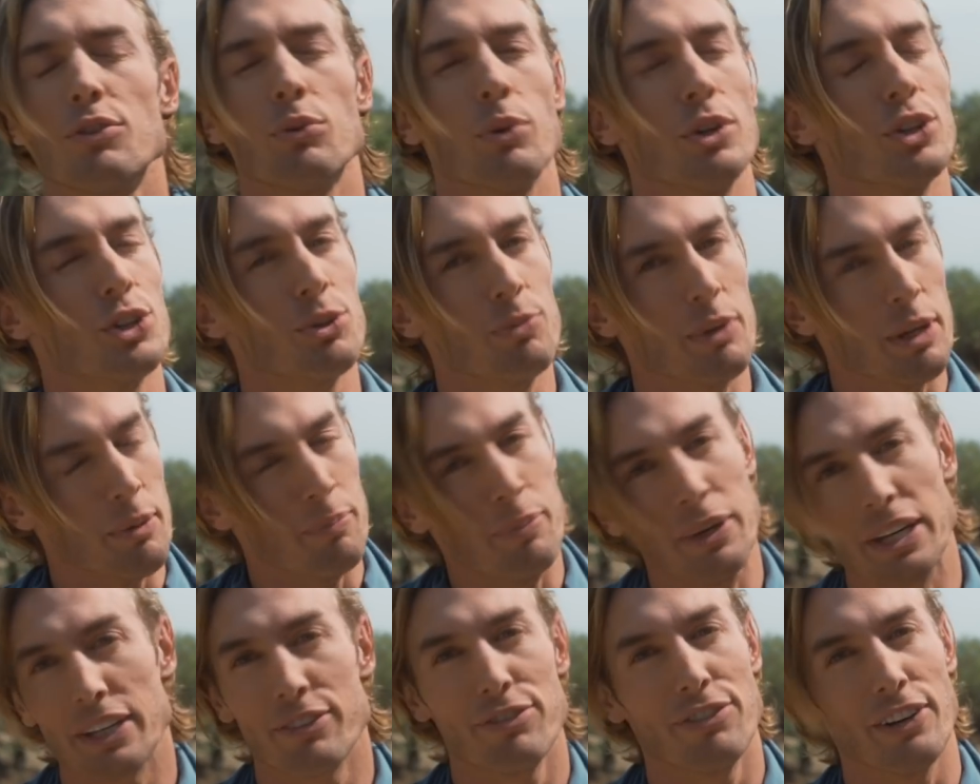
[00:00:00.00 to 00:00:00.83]
If you wanna do me a
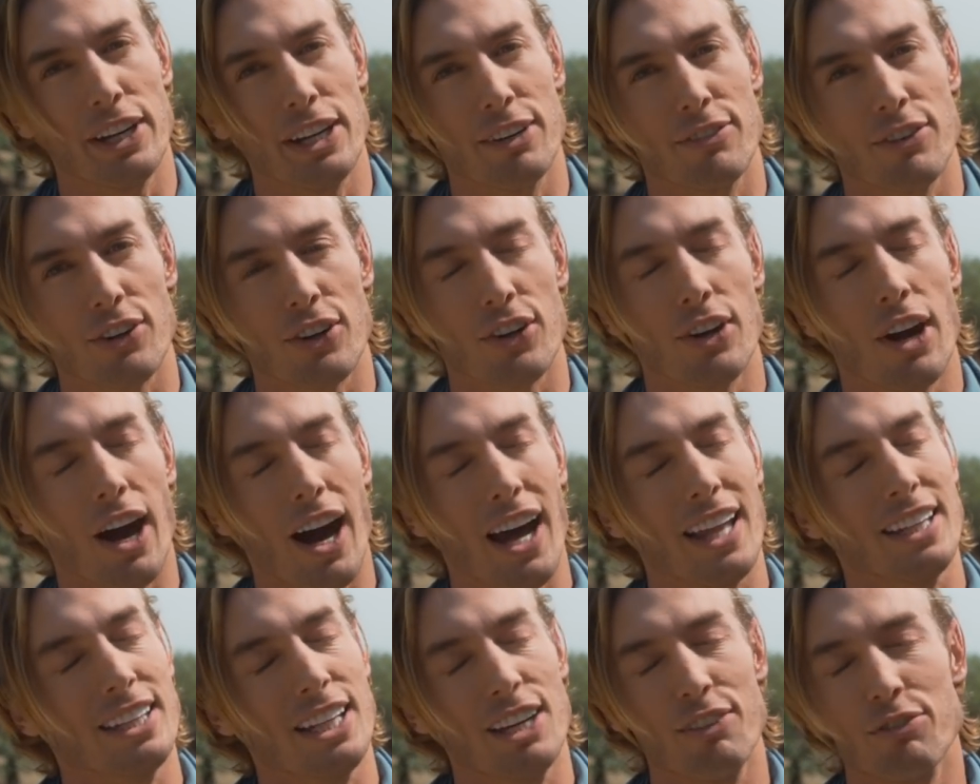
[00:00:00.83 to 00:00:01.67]
big favor,
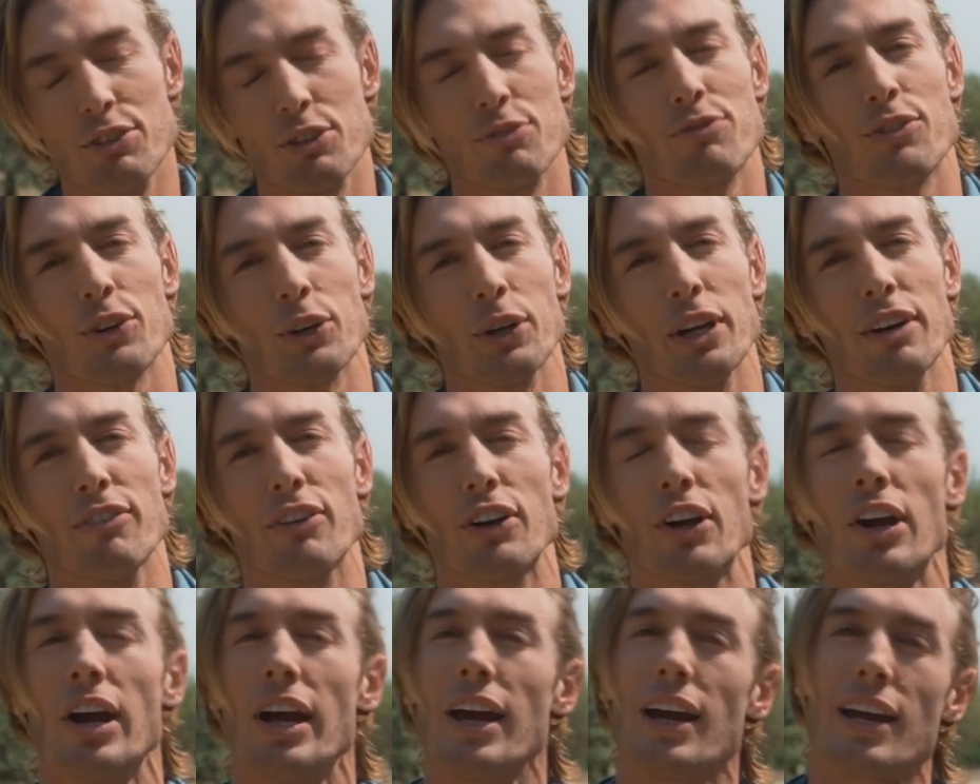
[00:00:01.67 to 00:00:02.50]
I love you
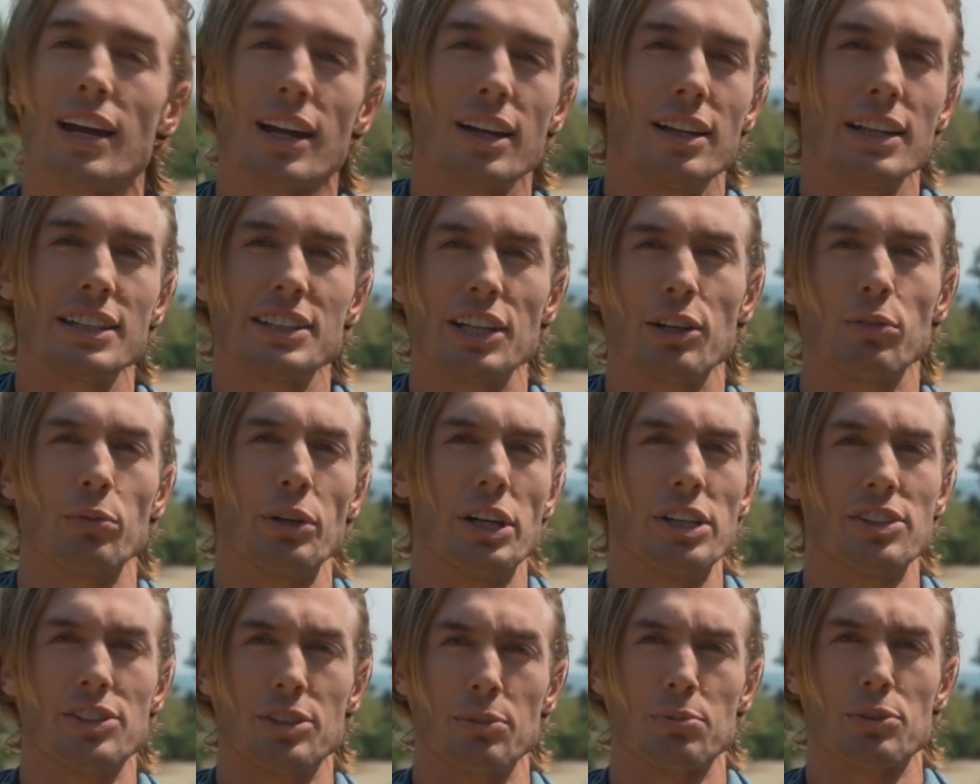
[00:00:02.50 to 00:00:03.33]
forever. Click that
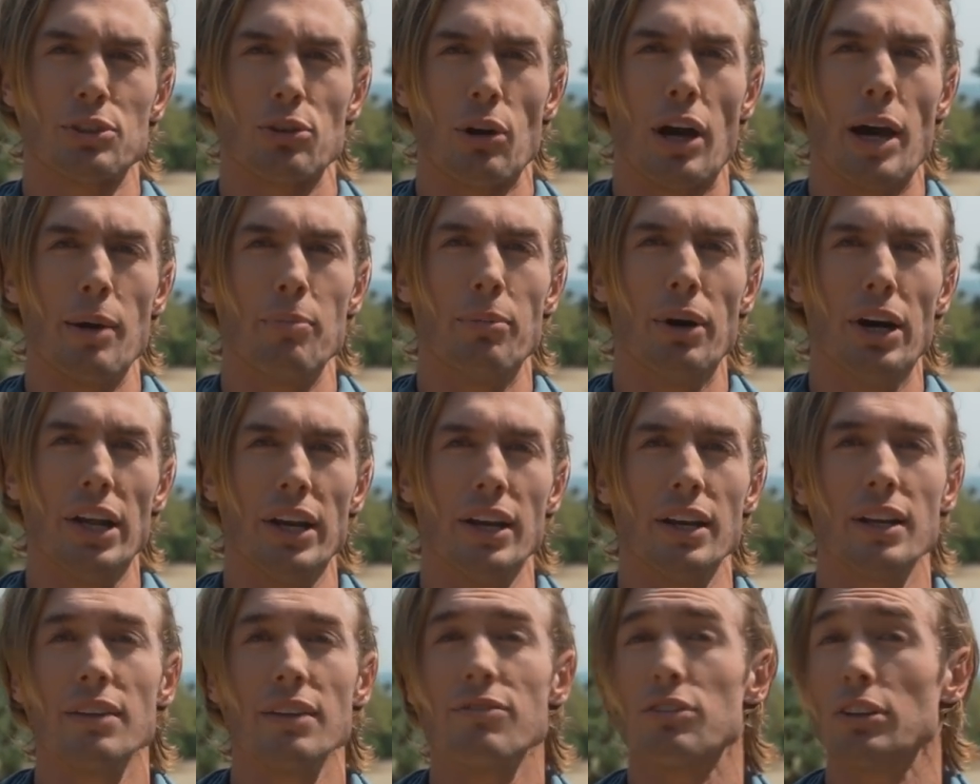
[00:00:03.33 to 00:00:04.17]
red subscribe
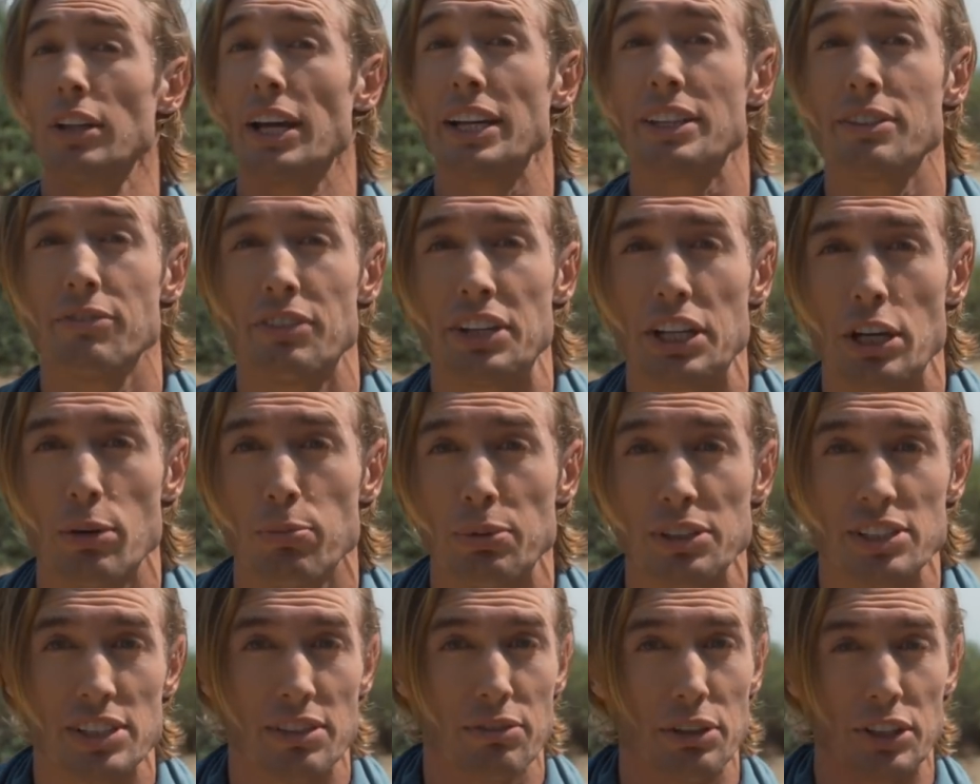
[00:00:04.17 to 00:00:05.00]
button. If you like the video,
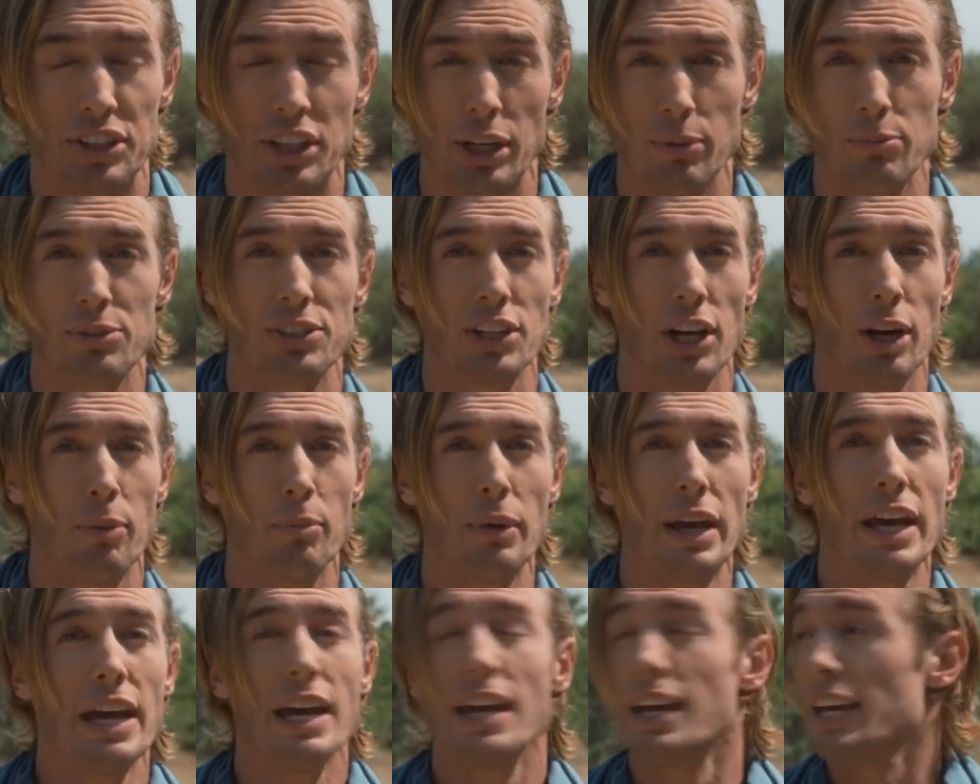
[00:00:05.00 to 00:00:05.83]
please give it a thumbs up.
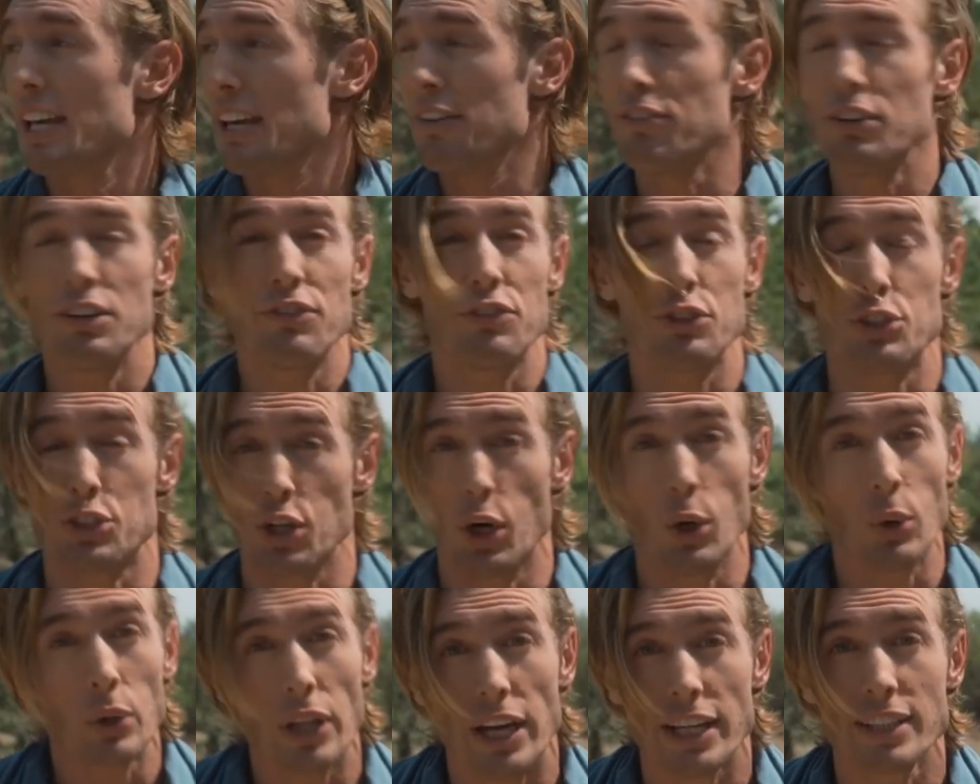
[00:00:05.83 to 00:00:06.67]
Even if you
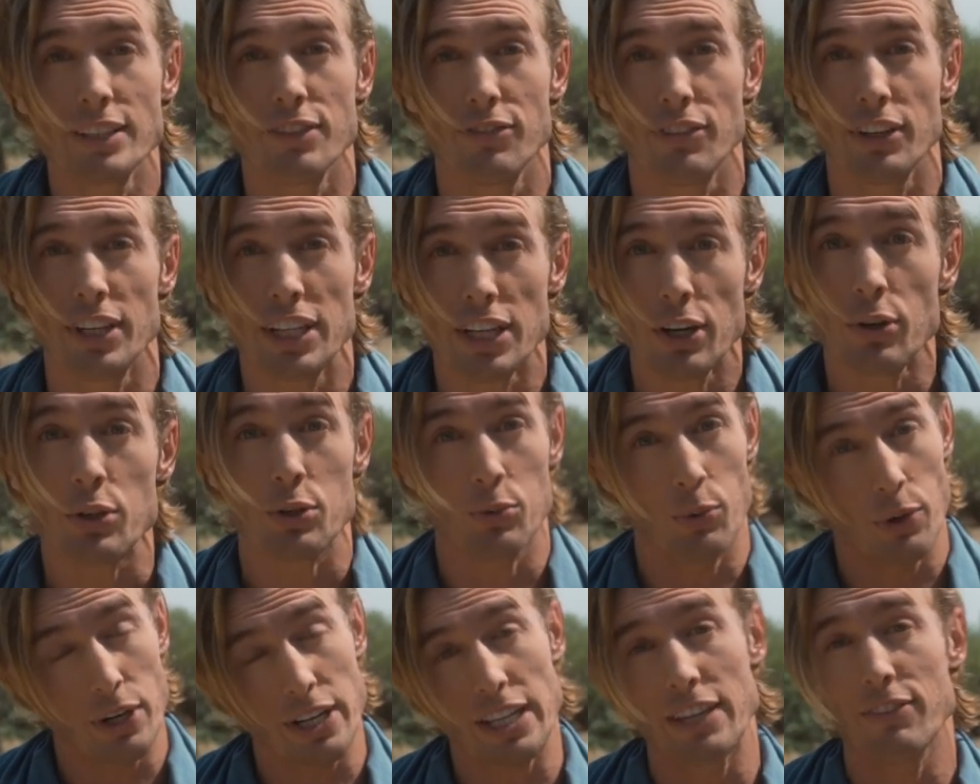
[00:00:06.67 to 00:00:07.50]
don't like the video and you
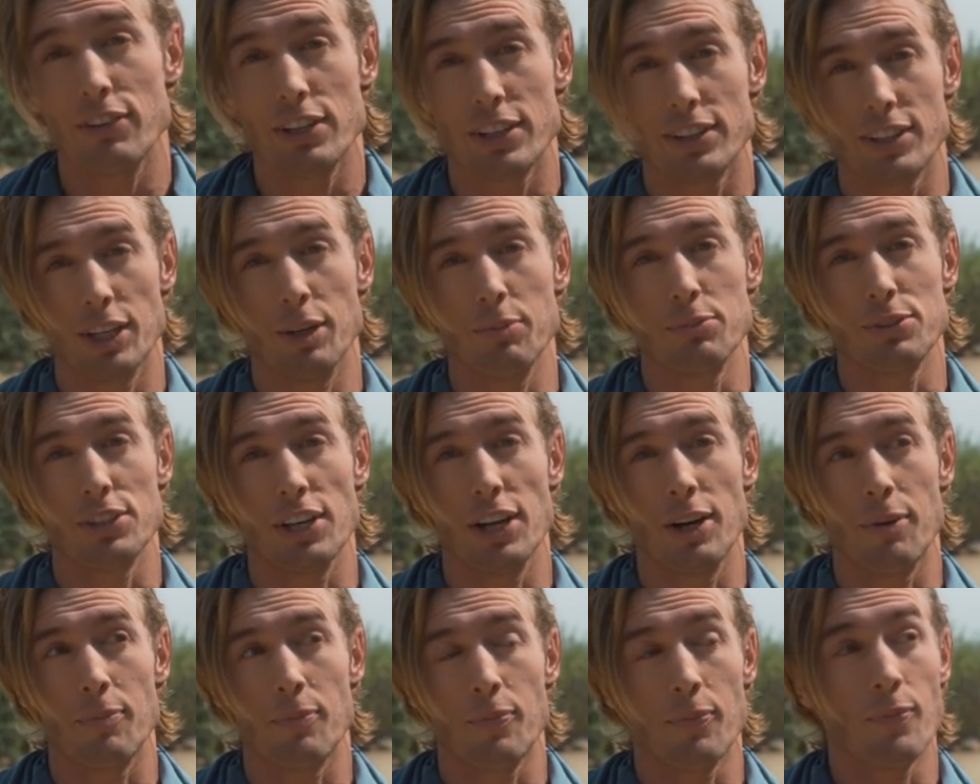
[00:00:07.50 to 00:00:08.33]
wanna give it a thumbs
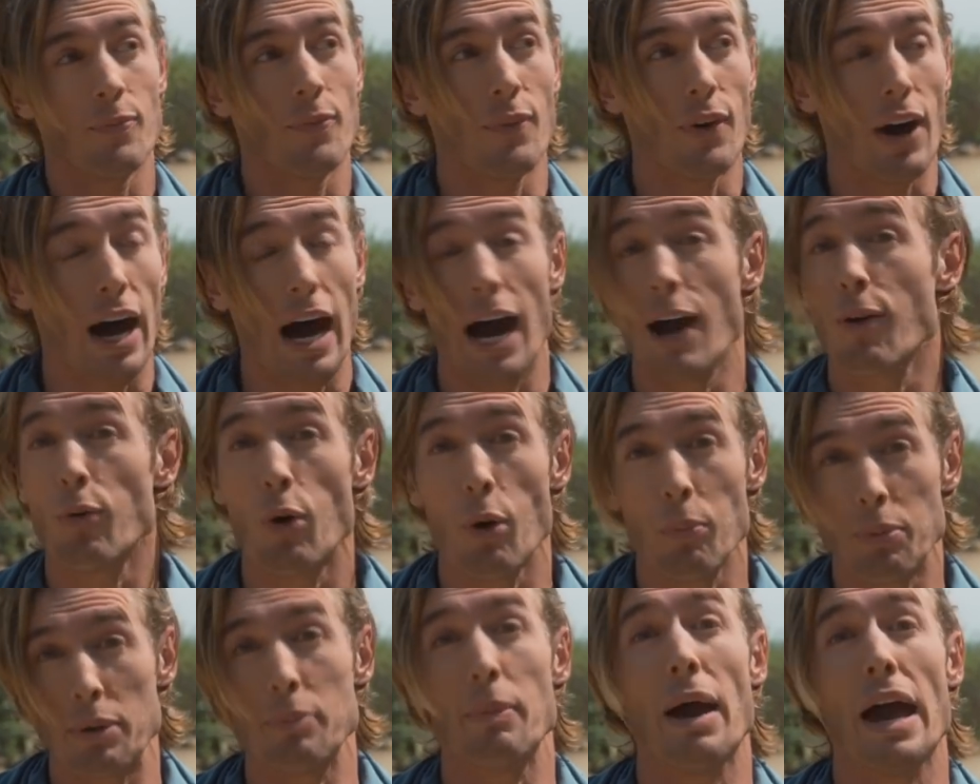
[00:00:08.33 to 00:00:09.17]
up, I
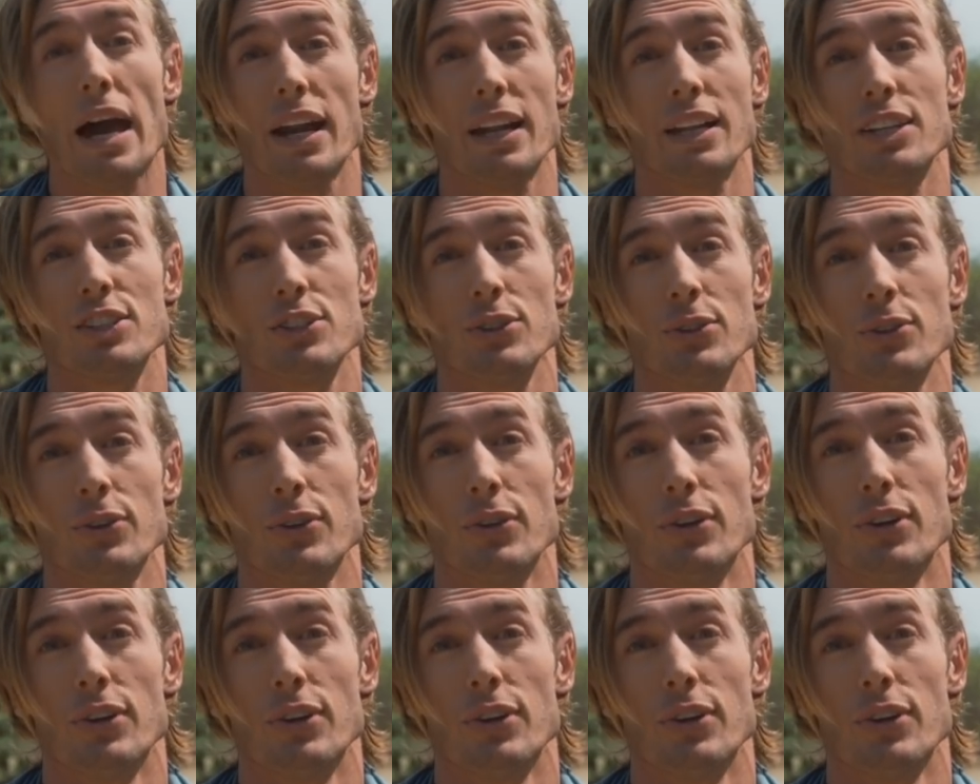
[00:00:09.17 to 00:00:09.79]
won't be mad at you.